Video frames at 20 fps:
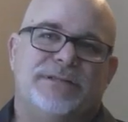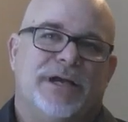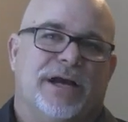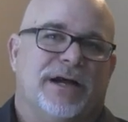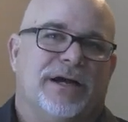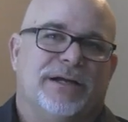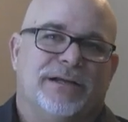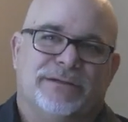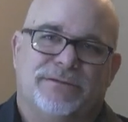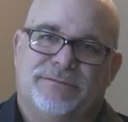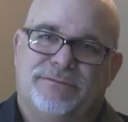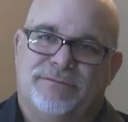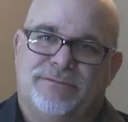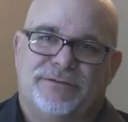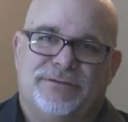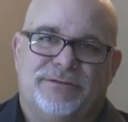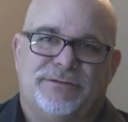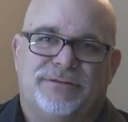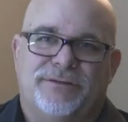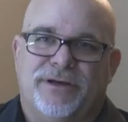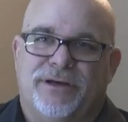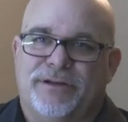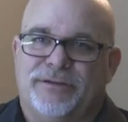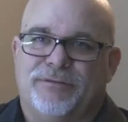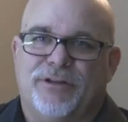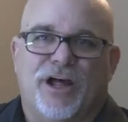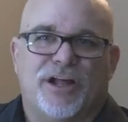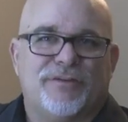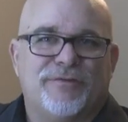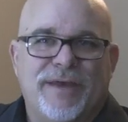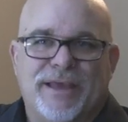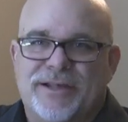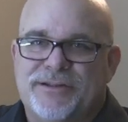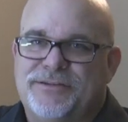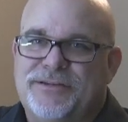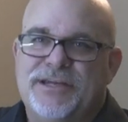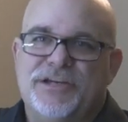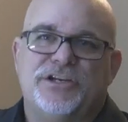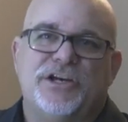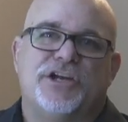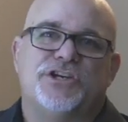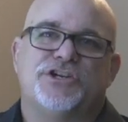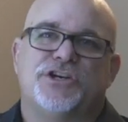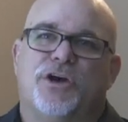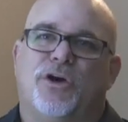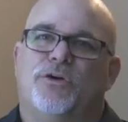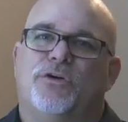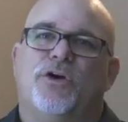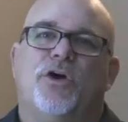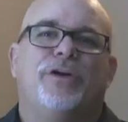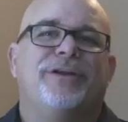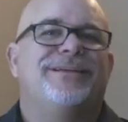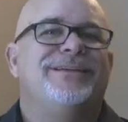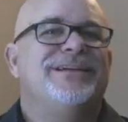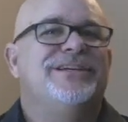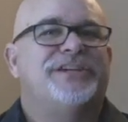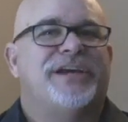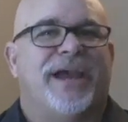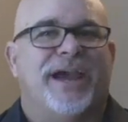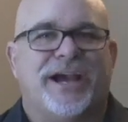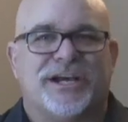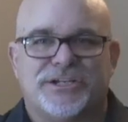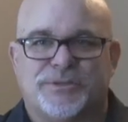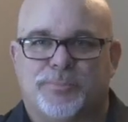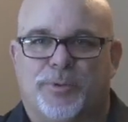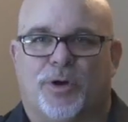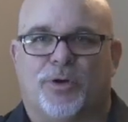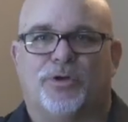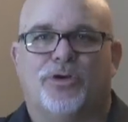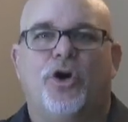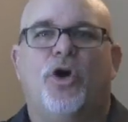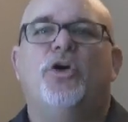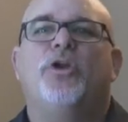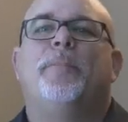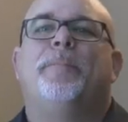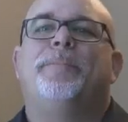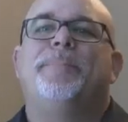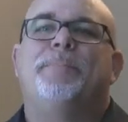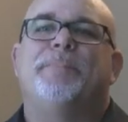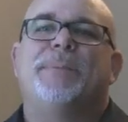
the Las Vegas DJ show, go to DJ Expo, go to